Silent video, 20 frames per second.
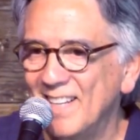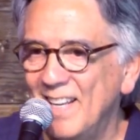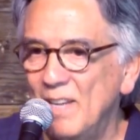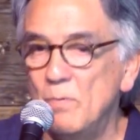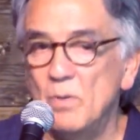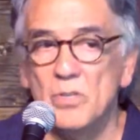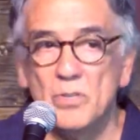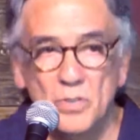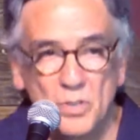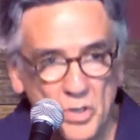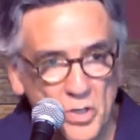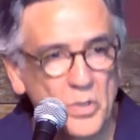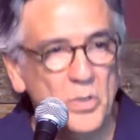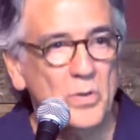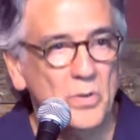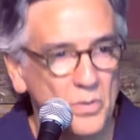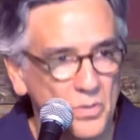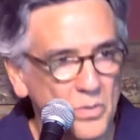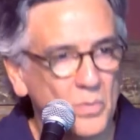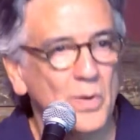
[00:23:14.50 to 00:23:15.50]
It was
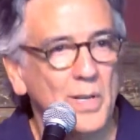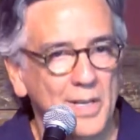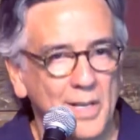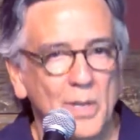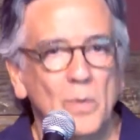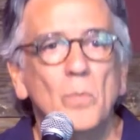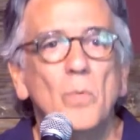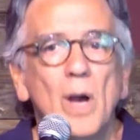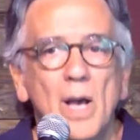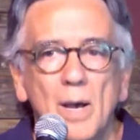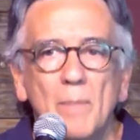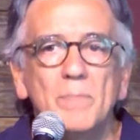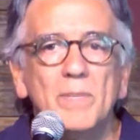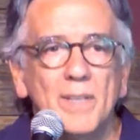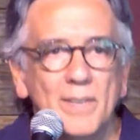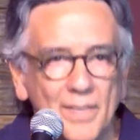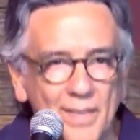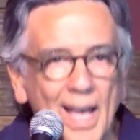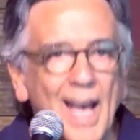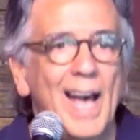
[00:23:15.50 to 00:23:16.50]
news when he
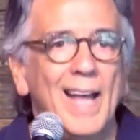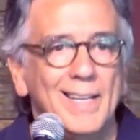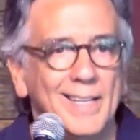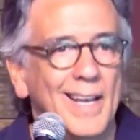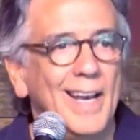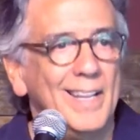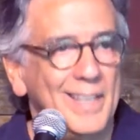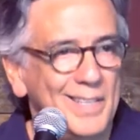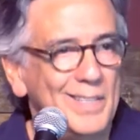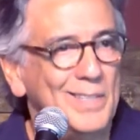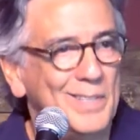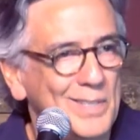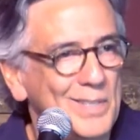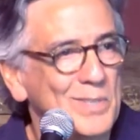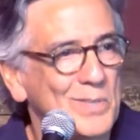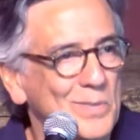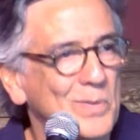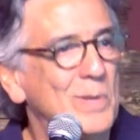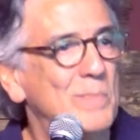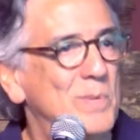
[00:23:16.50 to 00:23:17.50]
wept. That got into
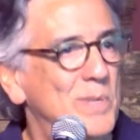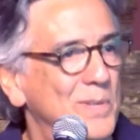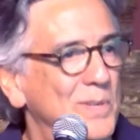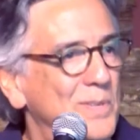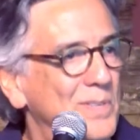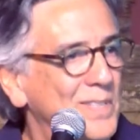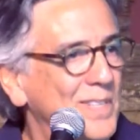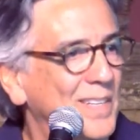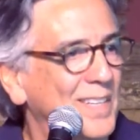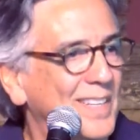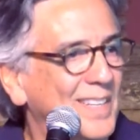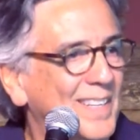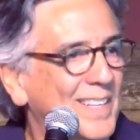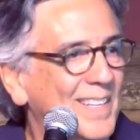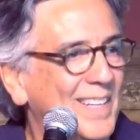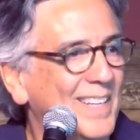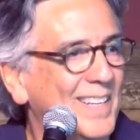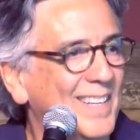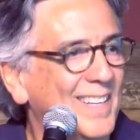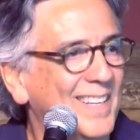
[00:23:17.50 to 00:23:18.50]
the Scriptures.
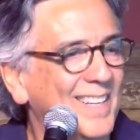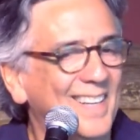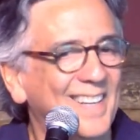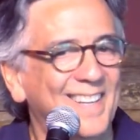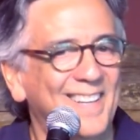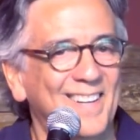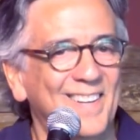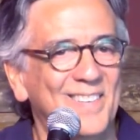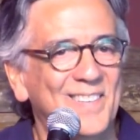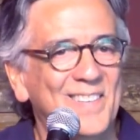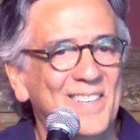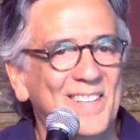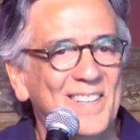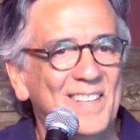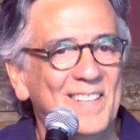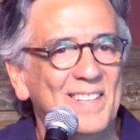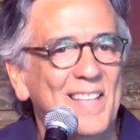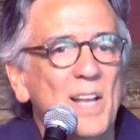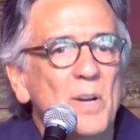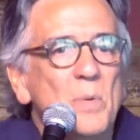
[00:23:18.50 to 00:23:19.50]

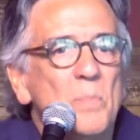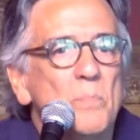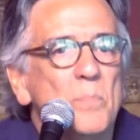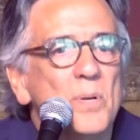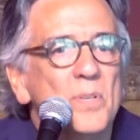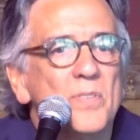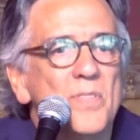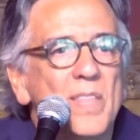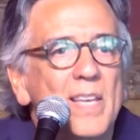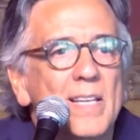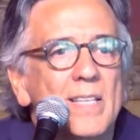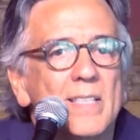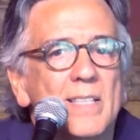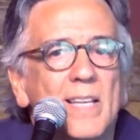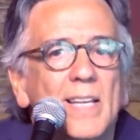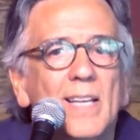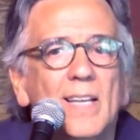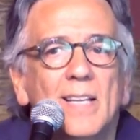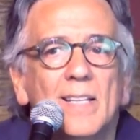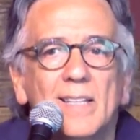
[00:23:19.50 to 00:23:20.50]
They don't put things
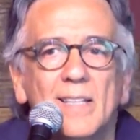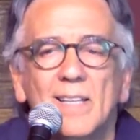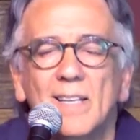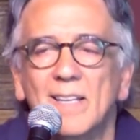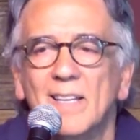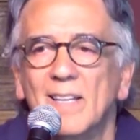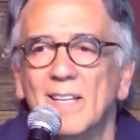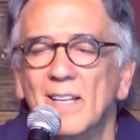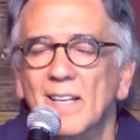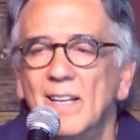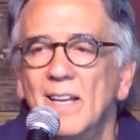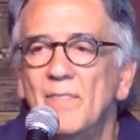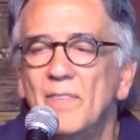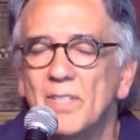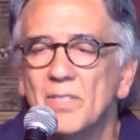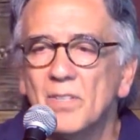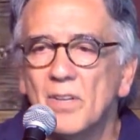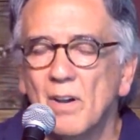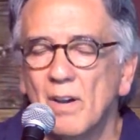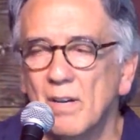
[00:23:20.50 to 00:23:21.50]
in if
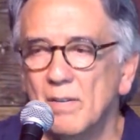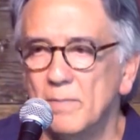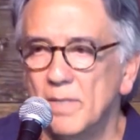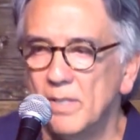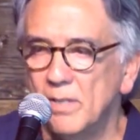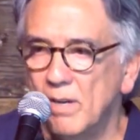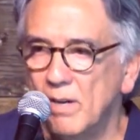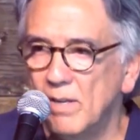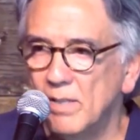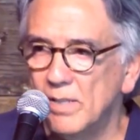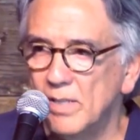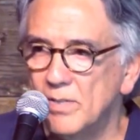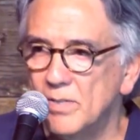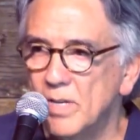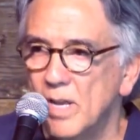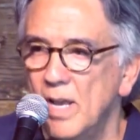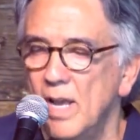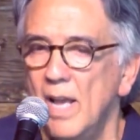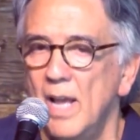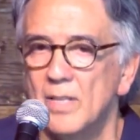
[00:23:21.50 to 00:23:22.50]
it's common
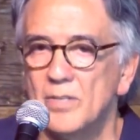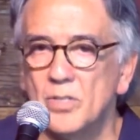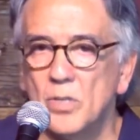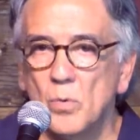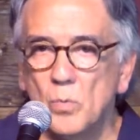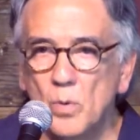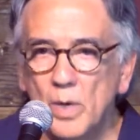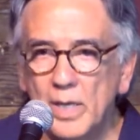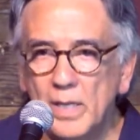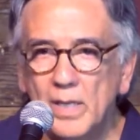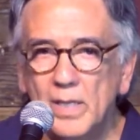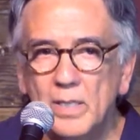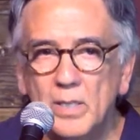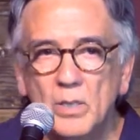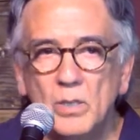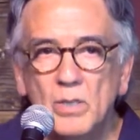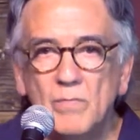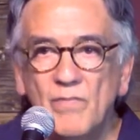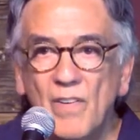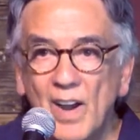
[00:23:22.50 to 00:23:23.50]
knowledge. And so we need
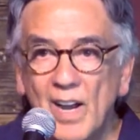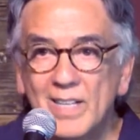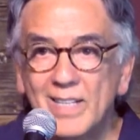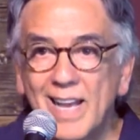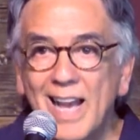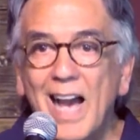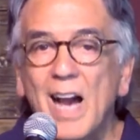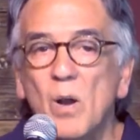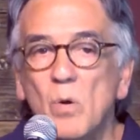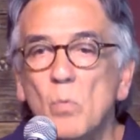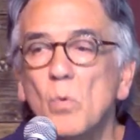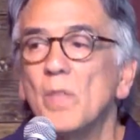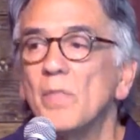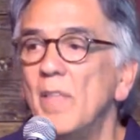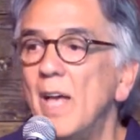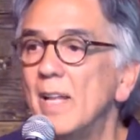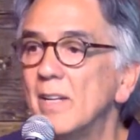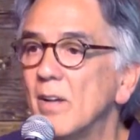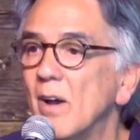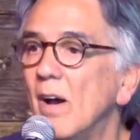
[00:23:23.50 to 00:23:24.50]
to find out
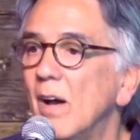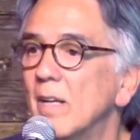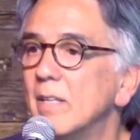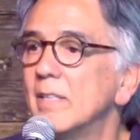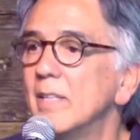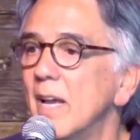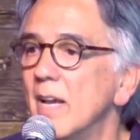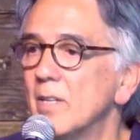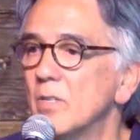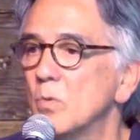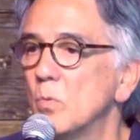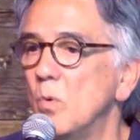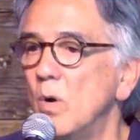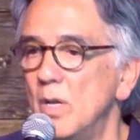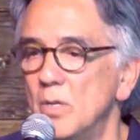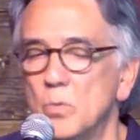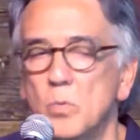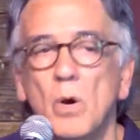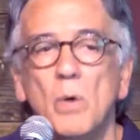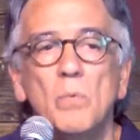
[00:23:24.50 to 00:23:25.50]
what that context
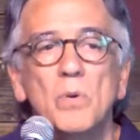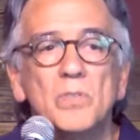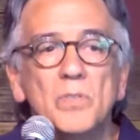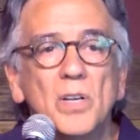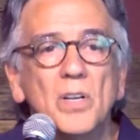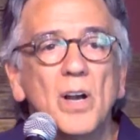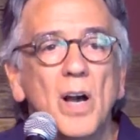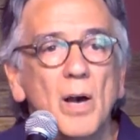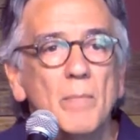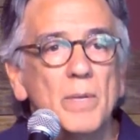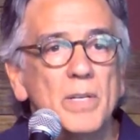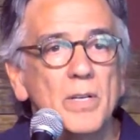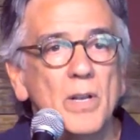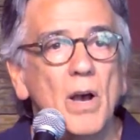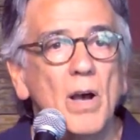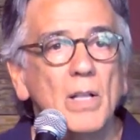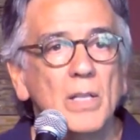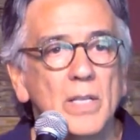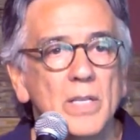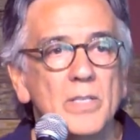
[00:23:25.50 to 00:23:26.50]
was. What was the common
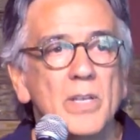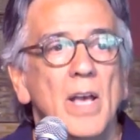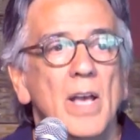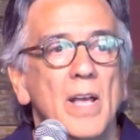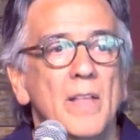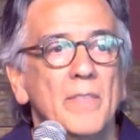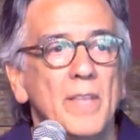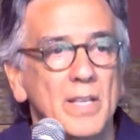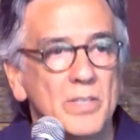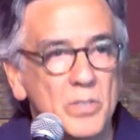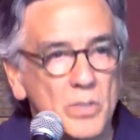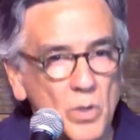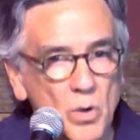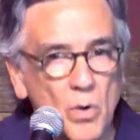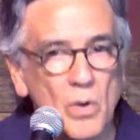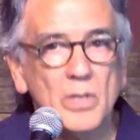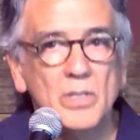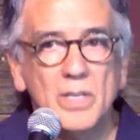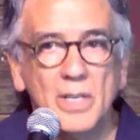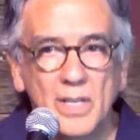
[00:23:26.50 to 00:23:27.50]
knowledge that's
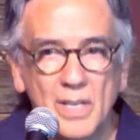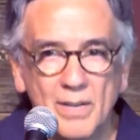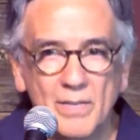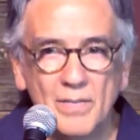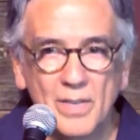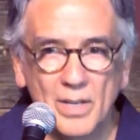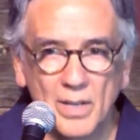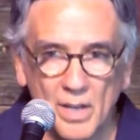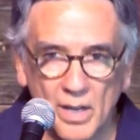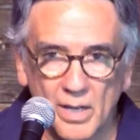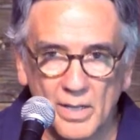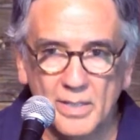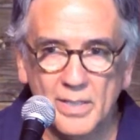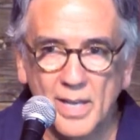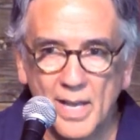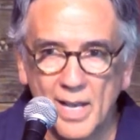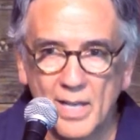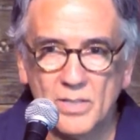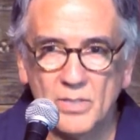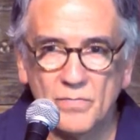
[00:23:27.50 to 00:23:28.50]
going to give the
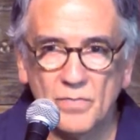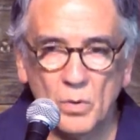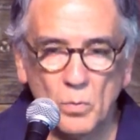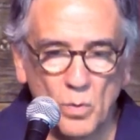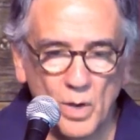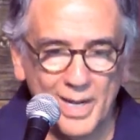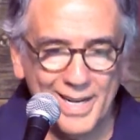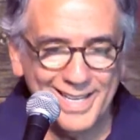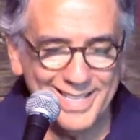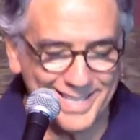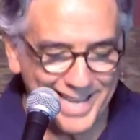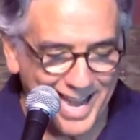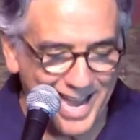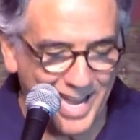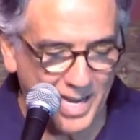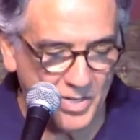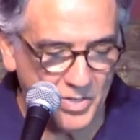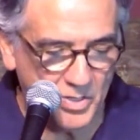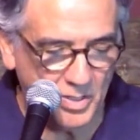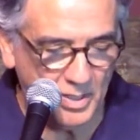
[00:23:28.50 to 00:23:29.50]
context for what is
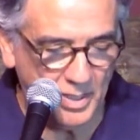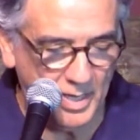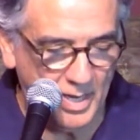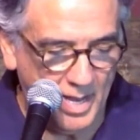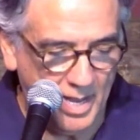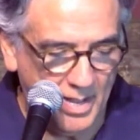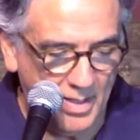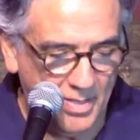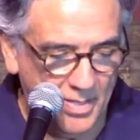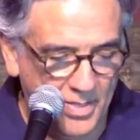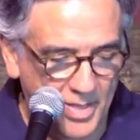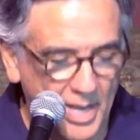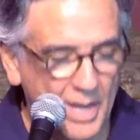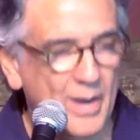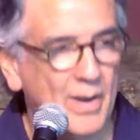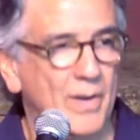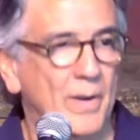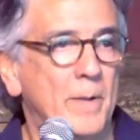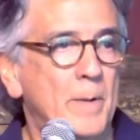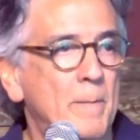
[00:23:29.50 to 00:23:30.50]
actually
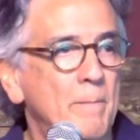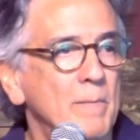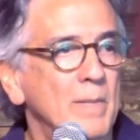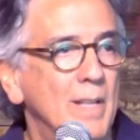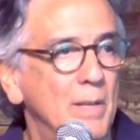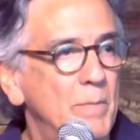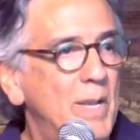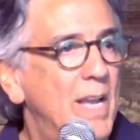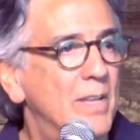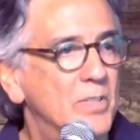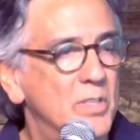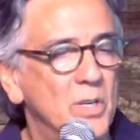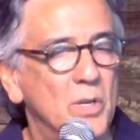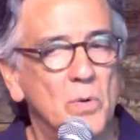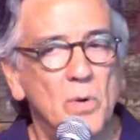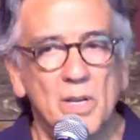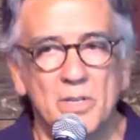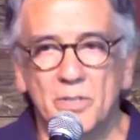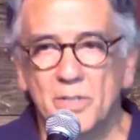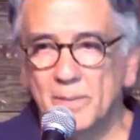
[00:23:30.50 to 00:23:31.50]
there? Let me ask you a
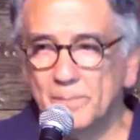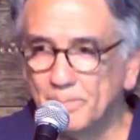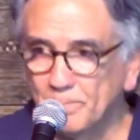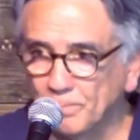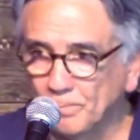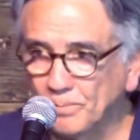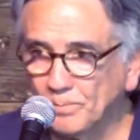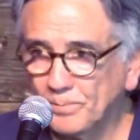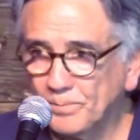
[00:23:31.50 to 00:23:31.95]
question.